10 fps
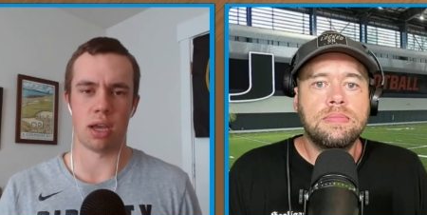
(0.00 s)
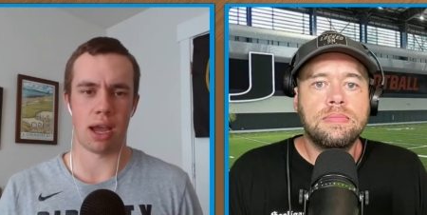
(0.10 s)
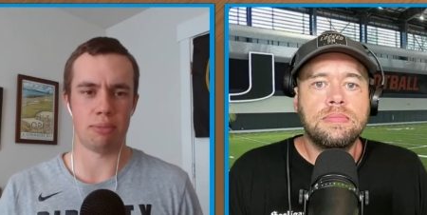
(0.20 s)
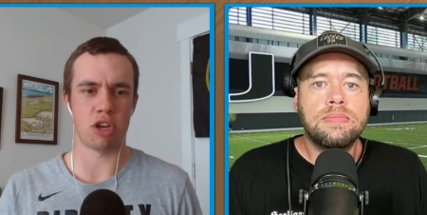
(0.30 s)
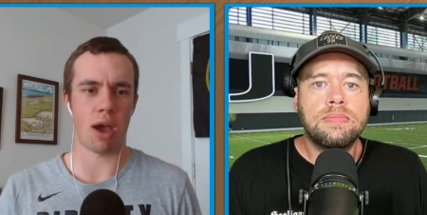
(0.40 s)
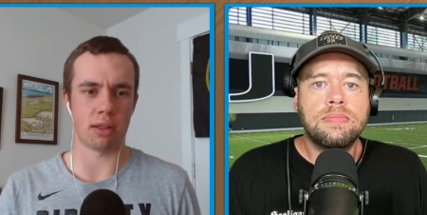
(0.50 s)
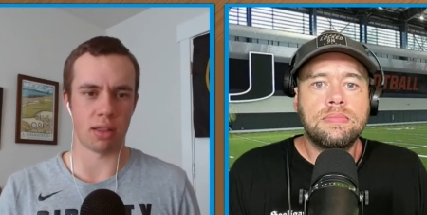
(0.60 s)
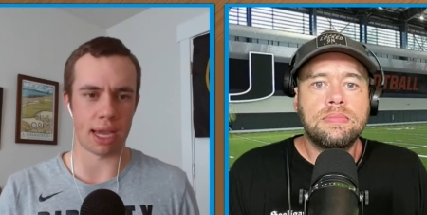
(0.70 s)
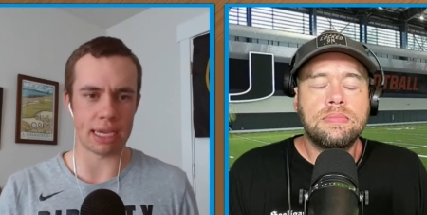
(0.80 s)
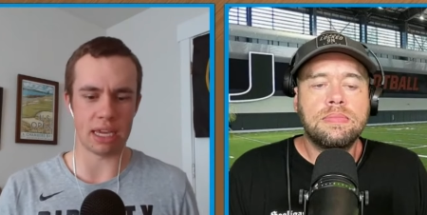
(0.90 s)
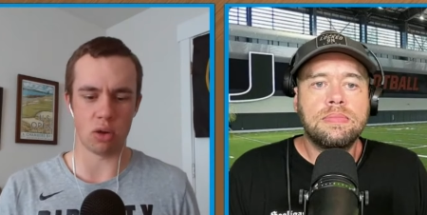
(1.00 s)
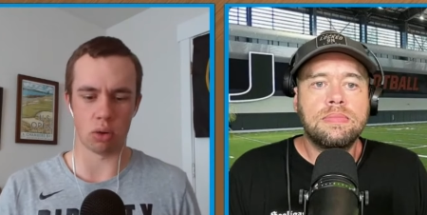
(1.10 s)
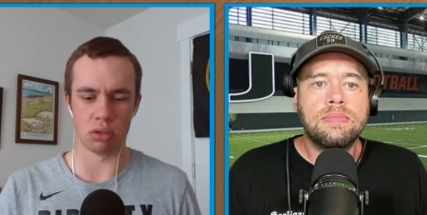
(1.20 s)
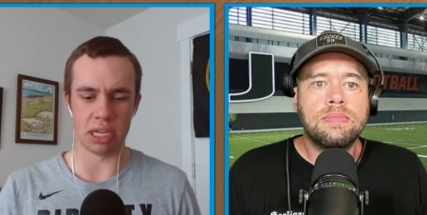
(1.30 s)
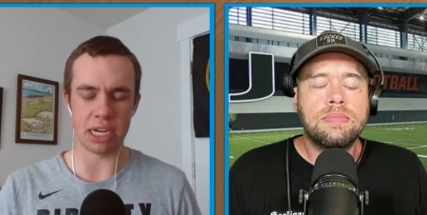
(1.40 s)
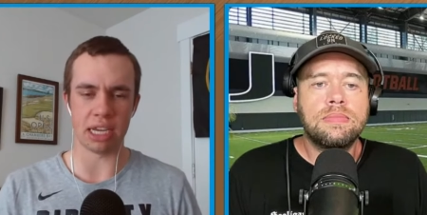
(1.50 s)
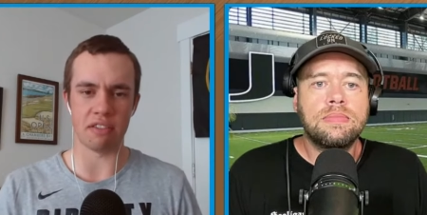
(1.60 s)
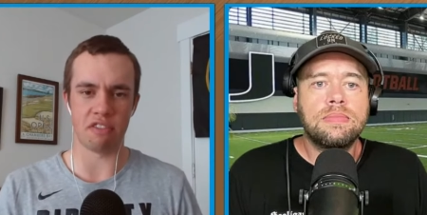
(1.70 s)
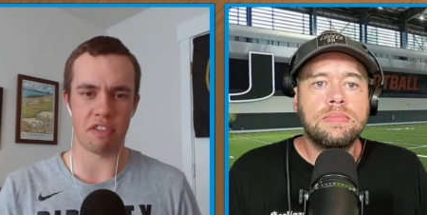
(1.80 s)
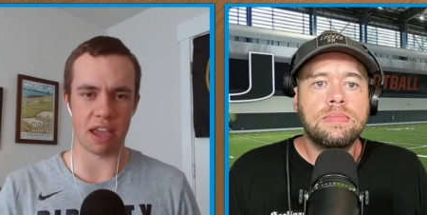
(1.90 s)
Speaker 1: time not liking or leaning in
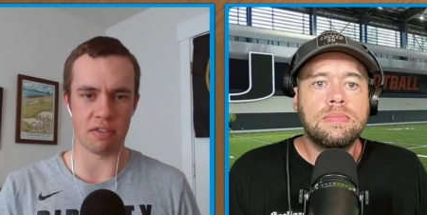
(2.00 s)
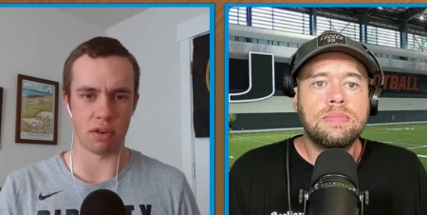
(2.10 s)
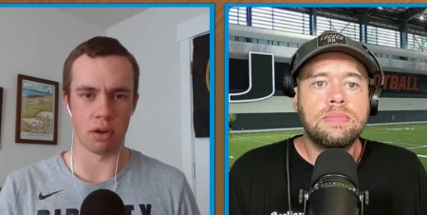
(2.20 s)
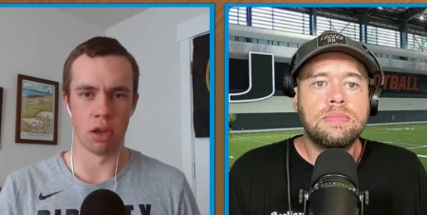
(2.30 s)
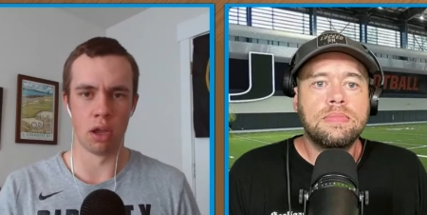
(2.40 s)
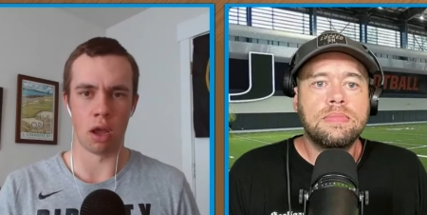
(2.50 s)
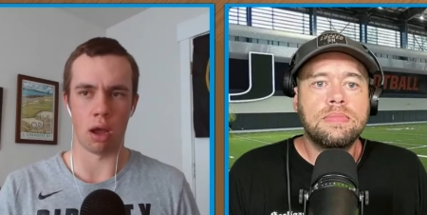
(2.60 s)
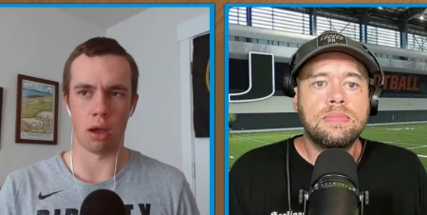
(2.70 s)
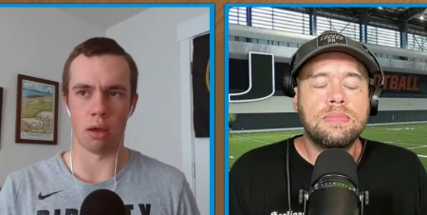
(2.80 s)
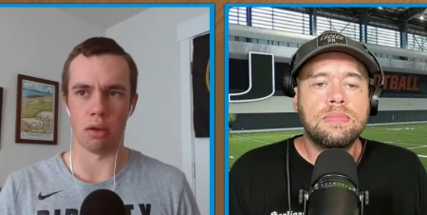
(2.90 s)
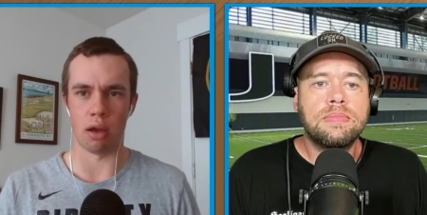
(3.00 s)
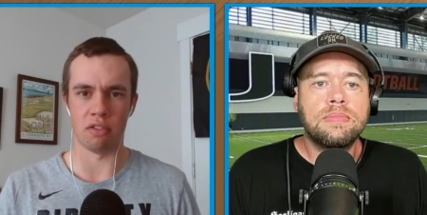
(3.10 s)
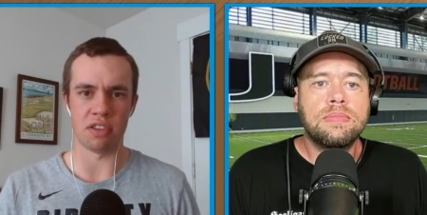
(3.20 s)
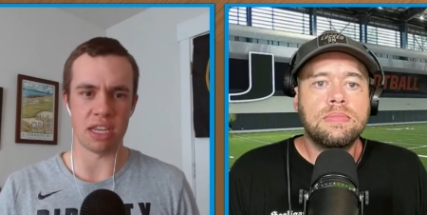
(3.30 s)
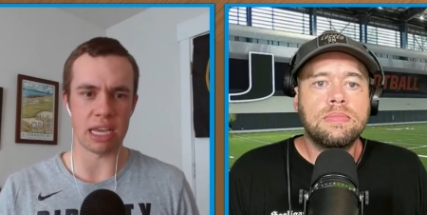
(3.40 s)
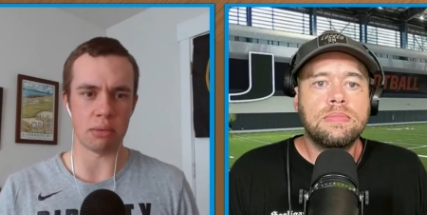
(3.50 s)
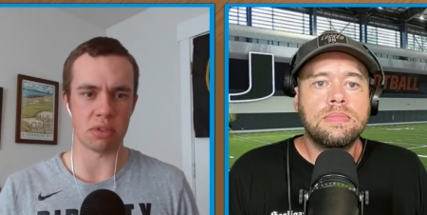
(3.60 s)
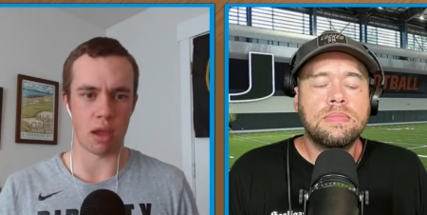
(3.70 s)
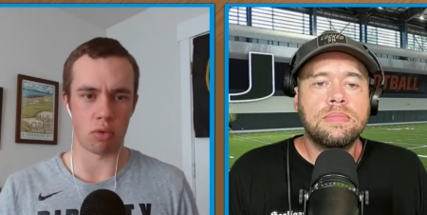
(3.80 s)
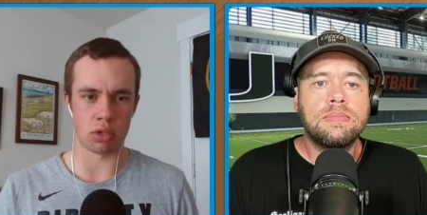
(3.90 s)
favor uh, of teams
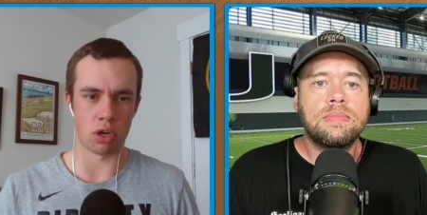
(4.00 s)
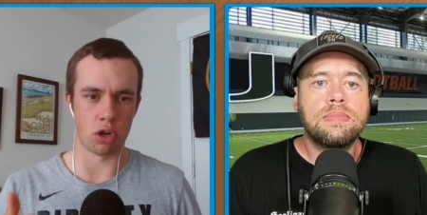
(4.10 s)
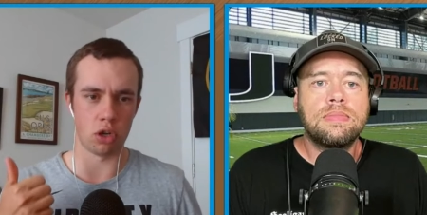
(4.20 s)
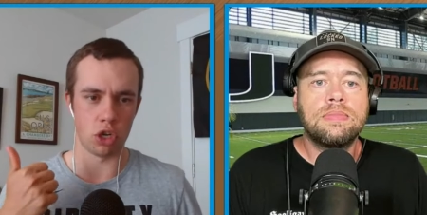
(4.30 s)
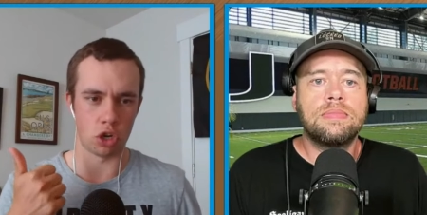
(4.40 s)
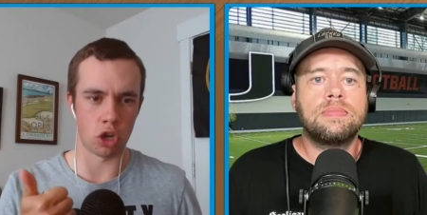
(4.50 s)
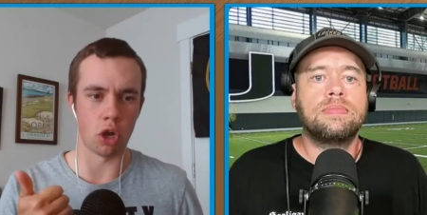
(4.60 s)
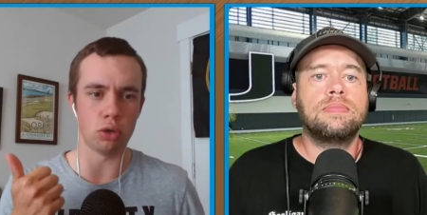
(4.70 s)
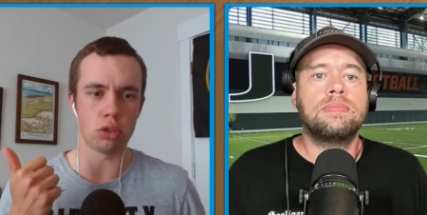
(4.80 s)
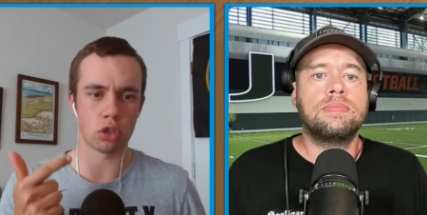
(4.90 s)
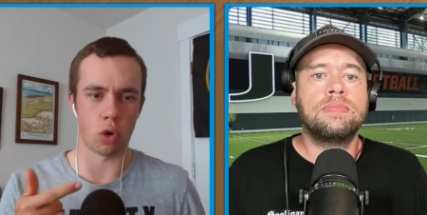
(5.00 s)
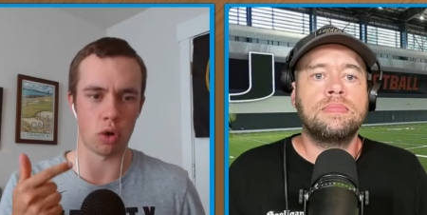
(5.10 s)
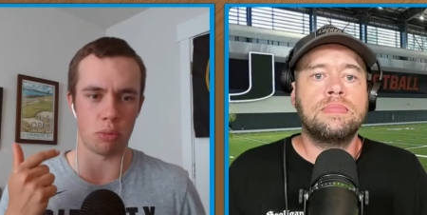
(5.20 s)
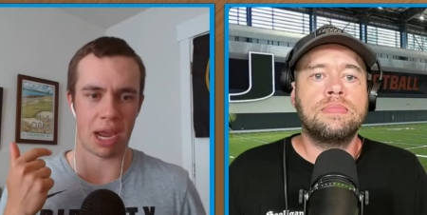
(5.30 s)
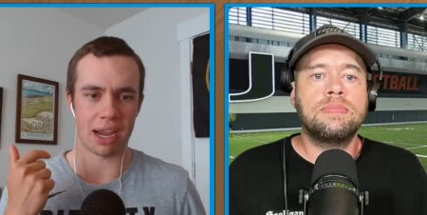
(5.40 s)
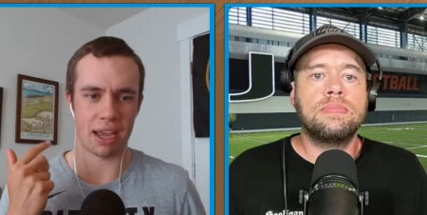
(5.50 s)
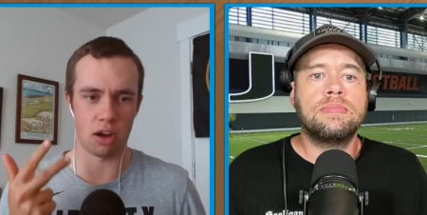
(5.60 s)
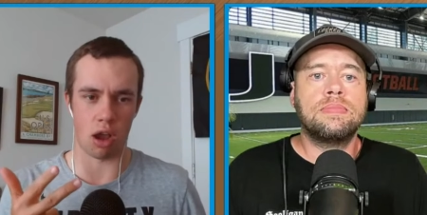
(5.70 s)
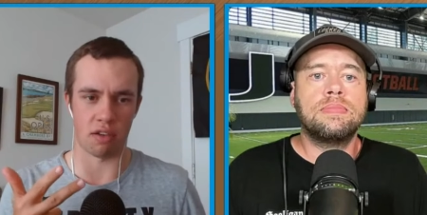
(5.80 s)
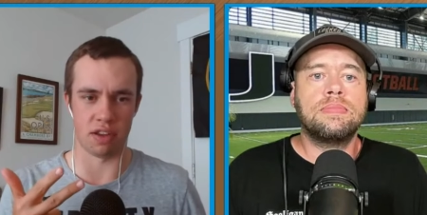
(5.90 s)
that return your coach, quarterback, and
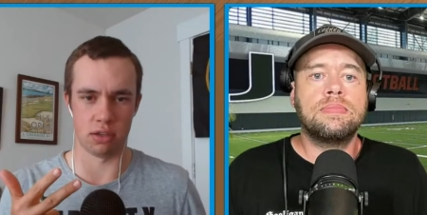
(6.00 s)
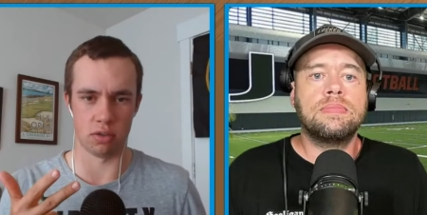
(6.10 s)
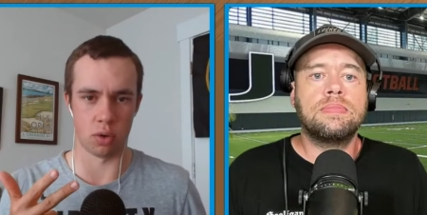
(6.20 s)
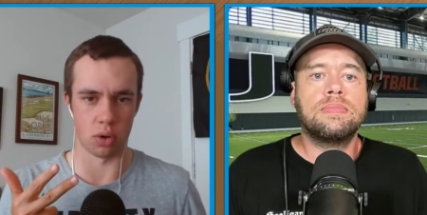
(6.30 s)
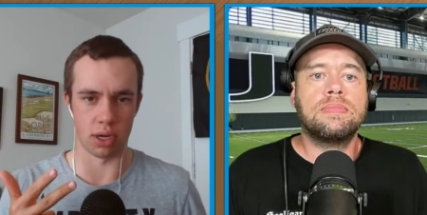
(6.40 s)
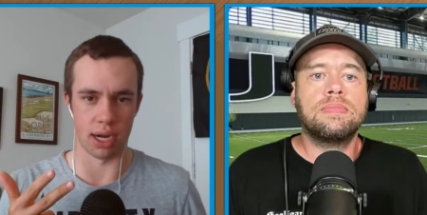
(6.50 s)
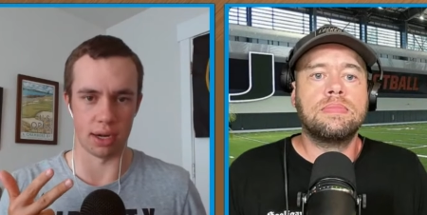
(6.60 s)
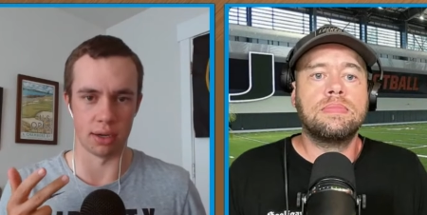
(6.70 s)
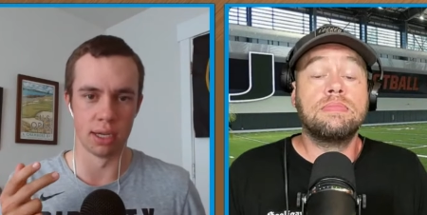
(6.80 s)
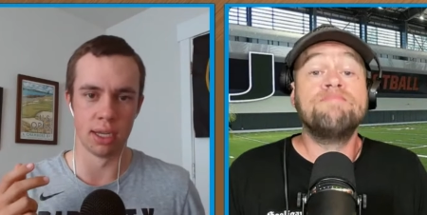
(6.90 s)
offensive coordinator.